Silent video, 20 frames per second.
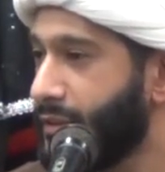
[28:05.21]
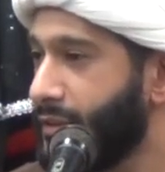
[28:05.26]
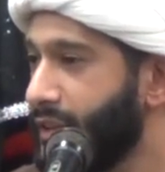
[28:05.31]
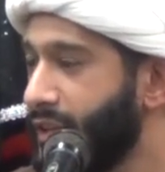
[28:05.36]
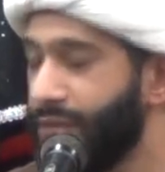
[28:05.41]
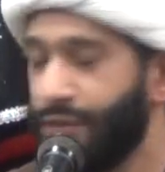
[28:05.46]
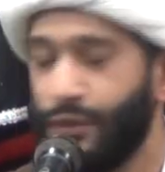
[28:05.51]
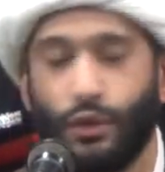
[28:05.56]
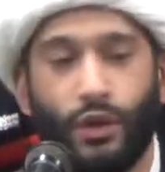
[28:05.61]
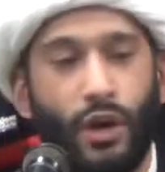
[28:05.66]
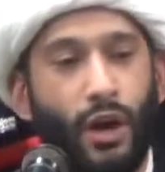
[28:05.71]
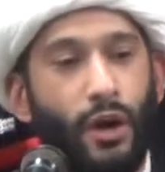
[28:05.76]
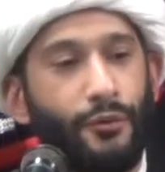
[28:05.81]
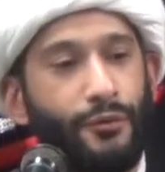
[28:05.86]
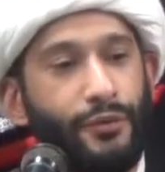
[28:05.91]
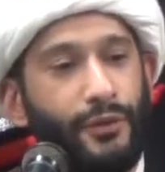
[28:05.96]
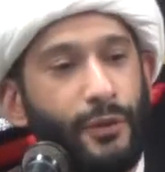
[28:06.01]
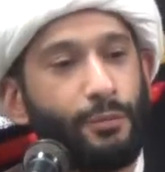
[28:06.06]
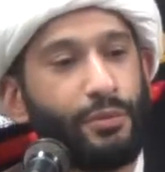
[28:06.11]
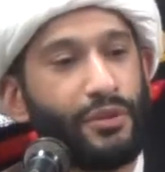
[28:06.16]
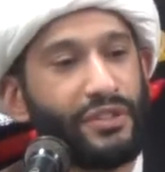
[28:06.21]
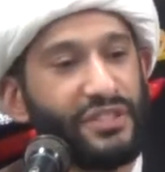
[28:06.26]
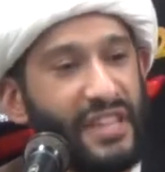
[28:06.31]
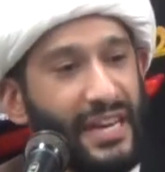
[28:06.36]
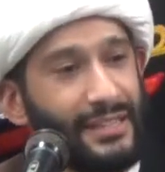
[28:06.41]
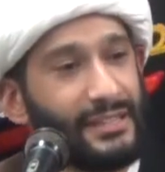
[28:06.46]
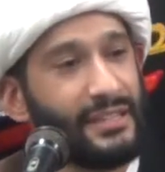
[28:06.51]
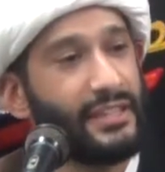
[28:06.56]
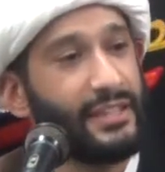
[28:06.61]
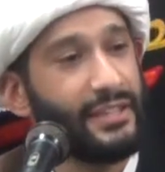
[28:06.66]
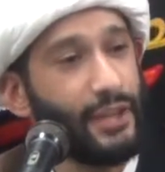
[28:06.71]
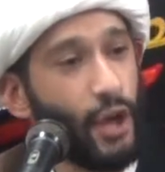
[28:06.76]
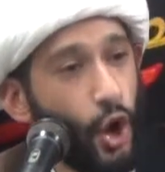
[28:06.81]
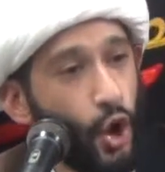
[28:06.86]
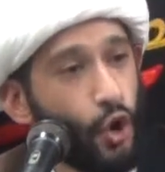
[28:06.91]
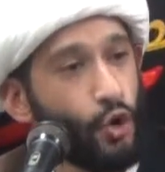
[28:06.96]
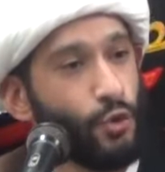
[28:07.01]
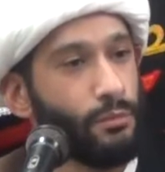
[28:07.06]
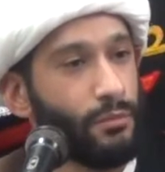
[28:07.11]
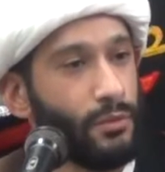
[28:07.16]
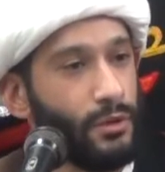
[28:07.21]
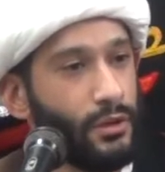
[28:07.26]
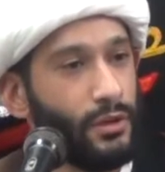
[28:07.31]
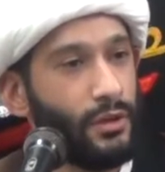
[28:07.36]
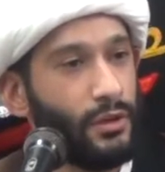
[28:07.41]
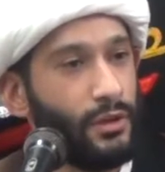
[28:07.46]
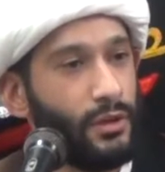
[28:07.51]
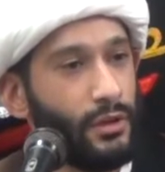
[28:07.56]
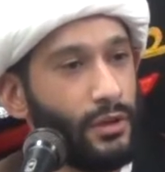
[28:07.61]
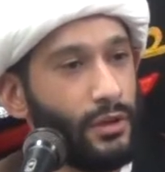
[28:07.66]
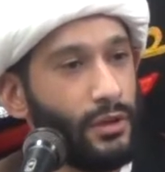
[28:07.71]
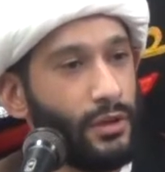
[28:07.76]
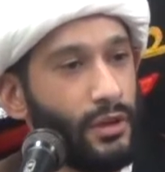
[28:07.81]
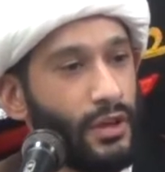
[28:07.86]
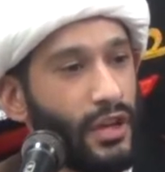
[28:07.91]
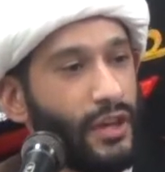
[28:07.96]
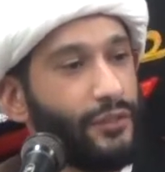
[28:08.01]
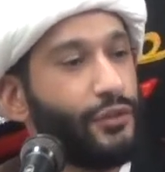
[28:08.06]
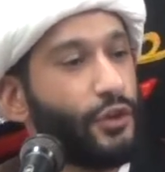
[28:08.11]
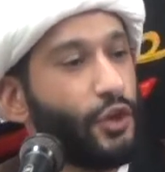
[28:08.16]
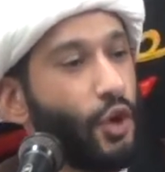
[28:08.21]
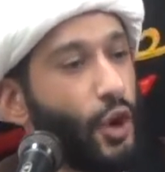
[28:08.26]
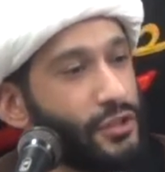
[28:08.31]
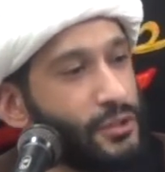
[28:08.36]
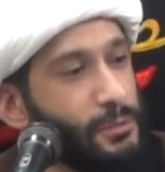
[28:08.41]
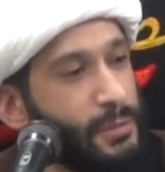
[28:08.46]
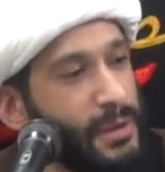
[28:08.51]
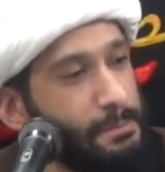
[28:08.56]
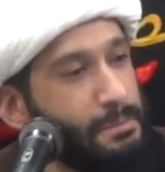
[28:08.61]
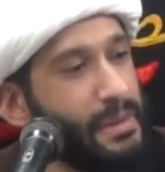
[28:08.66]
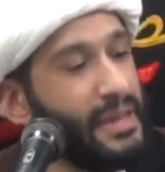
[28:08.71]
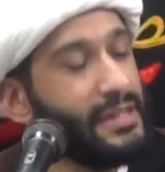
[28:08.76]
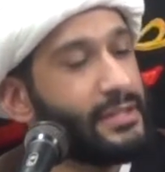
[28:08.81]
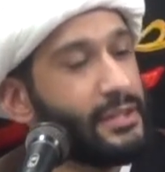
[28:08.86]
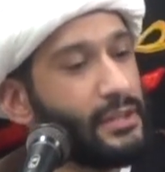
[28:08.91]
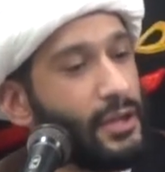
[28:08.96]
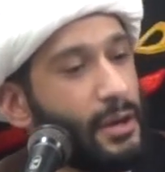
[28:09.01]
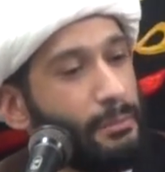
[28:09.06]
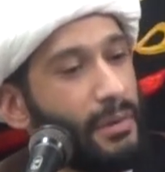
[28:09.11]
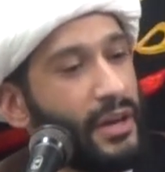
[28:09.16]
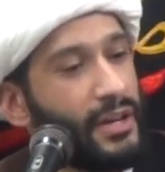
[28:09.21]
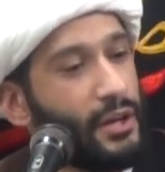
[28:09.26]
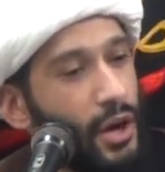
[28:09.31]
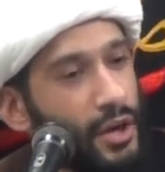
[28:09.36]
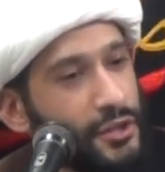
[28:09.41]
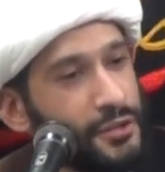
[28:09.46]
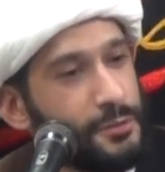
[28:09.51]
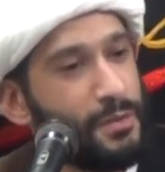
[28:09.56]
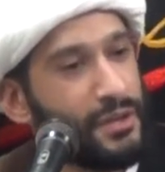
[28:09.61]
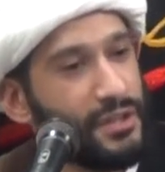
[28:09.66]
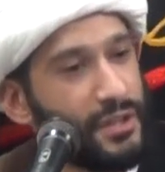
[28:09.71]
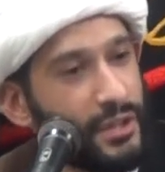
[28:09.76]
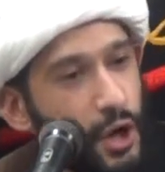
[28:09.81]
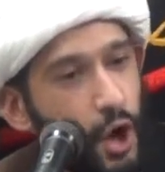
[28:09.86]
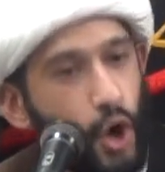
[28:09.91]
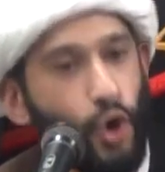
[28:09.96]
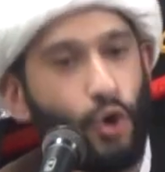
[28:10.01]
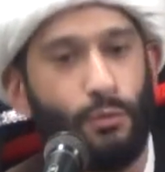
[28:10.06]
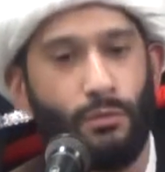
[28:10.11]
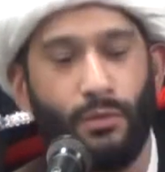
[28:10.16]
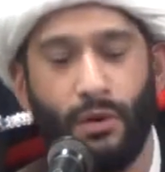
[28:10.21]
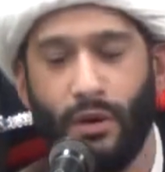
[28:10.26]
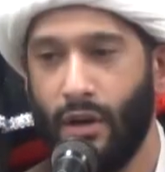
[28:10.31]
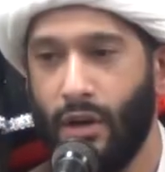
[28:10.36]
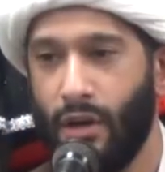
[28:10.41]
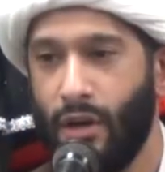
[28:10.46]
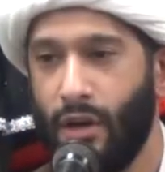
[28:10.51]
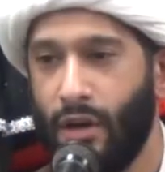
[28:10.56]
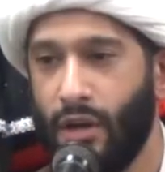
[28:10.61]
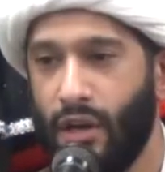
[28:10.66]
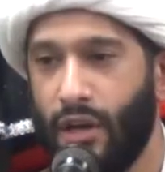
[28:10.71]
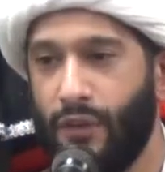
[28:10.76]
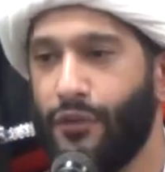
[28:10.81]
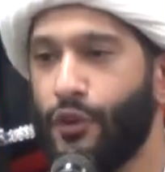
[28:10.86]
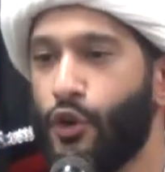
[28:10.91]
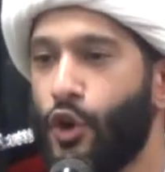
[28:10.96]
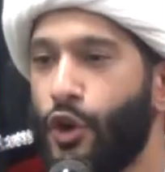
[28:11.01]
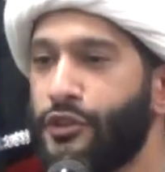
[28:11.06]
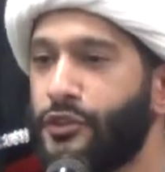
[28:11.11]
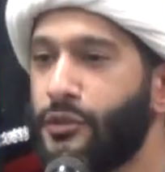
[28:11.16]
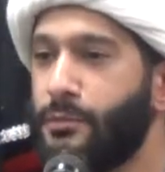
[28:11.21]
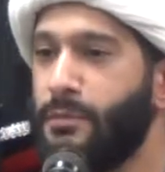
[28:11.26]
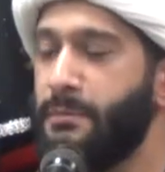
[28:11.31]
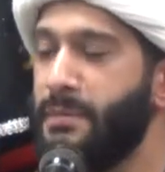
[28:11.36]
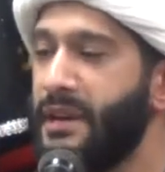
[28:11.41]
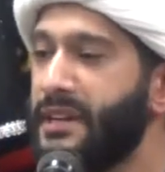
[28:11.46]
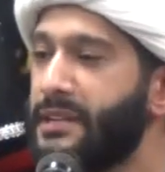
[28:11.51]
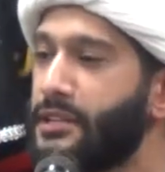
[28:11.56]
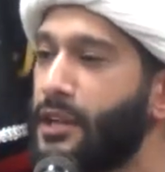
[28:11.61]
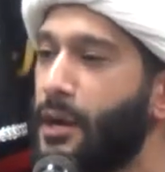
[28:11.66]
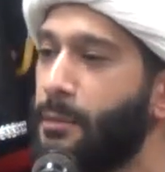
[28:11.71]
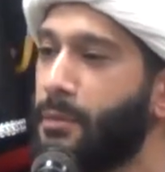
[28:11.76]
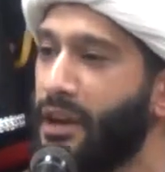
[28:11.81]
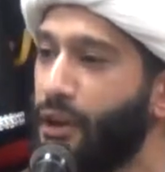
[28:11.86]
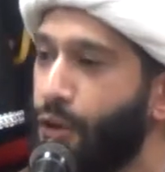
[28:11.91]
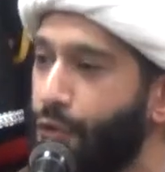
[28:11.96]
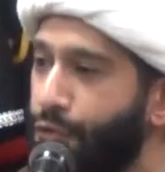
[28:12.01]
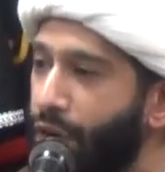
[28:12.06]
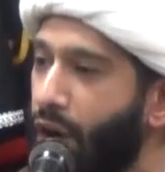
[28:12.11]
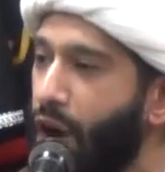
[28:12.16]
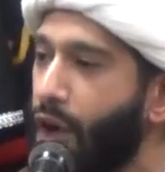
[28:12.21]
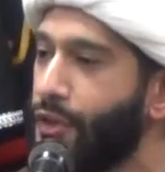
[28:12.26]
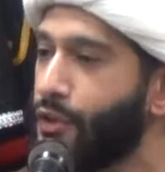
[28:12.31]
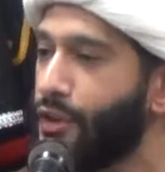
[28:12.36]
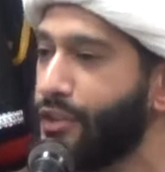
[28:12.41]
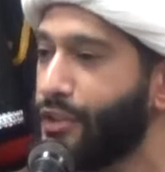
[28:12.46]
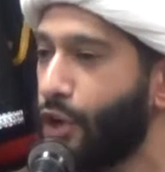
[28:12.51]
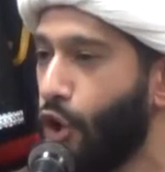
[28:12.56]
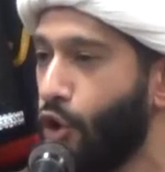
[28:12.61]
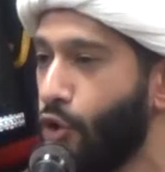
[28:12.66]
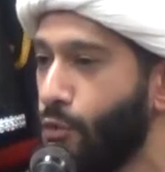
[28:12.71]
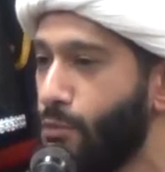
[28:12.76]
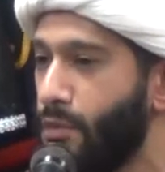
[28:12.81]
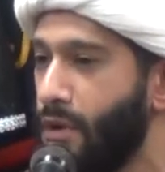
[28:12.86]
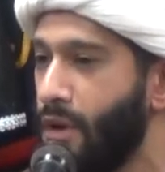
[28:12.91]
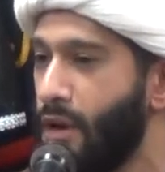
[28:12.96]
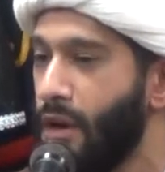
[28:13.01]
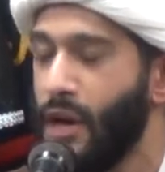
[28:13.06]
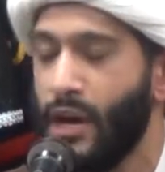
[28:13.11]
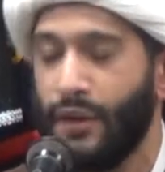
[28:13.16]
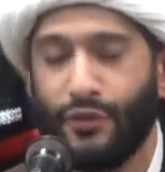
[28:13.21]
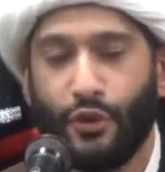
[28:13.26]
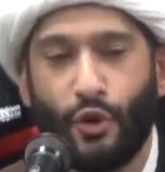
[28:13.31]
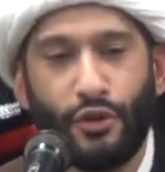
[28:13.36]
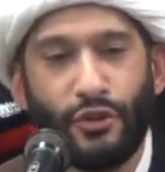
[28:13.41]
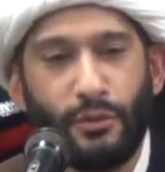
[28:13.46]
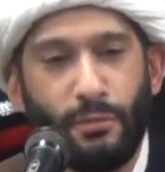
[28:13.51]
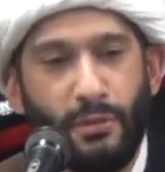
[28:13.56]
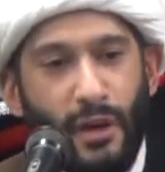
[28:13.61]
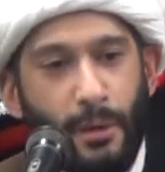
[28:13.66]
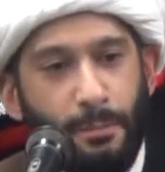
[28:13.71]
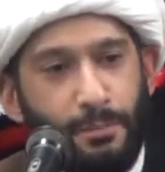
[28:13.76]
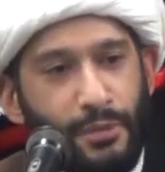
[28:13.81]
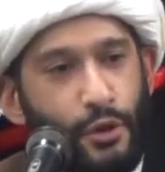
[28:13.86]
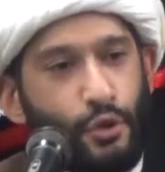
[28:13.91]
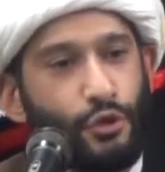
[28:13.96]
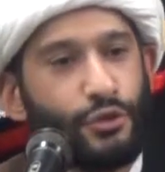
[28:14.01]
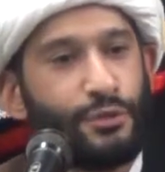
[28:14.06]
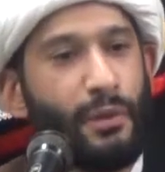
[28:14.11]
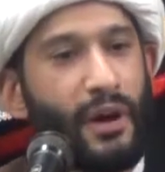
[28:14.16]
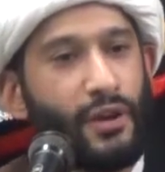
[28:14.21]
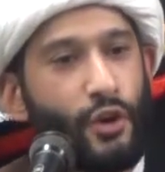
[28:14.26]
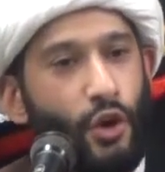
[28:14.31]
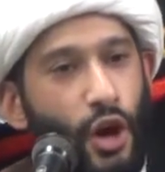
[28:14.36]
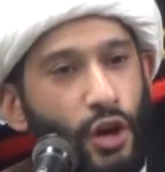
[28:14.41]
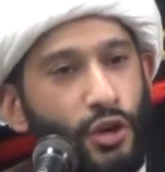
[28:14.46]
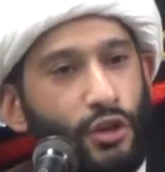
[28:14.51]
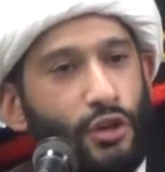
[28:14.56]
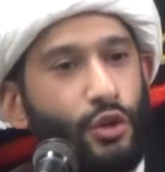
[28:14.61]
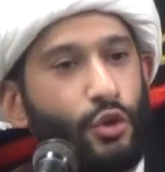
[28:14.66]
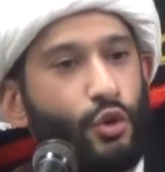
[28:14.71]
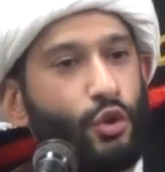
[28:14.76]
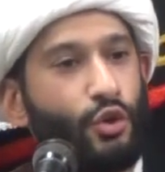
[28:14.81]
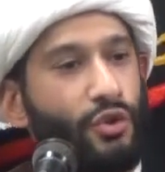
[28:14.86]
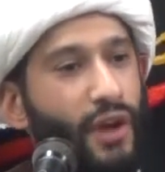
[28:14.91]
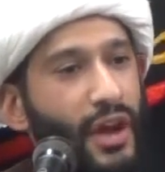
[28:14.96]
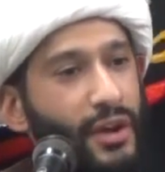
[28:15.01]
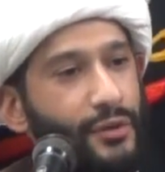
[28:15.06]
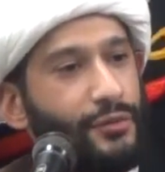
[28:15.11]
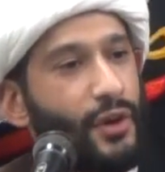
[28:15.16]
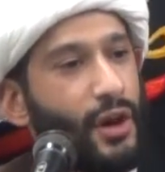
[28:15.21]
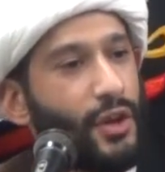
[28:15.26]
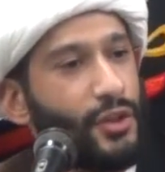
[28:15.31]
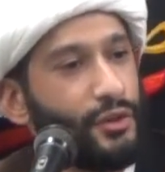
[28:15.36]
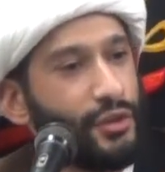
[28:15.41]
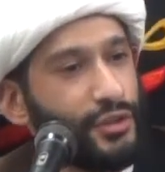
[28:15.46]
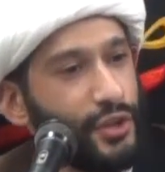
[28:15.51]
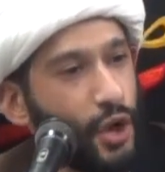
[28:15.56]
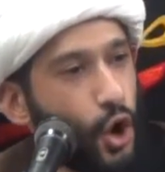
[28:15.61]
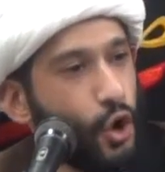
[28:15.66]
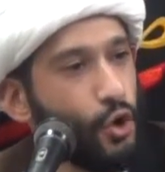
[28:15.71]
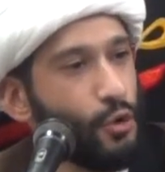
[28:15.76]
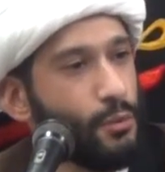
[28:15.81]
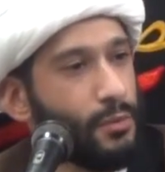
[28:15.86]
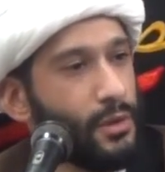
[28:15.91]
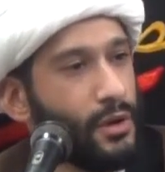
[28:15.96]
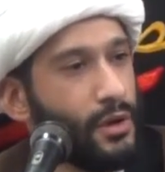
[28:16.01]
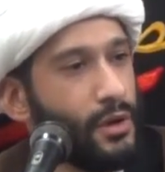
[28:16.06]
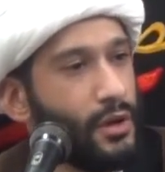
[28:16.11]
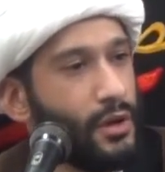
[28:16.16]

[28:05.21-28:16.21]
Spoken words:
If you can't feel protected at home, if you're going to be beaten up by your husband at home, if you're going to be beaten up by your father at home, if you're going to be abused by your uncle or grandfather at home,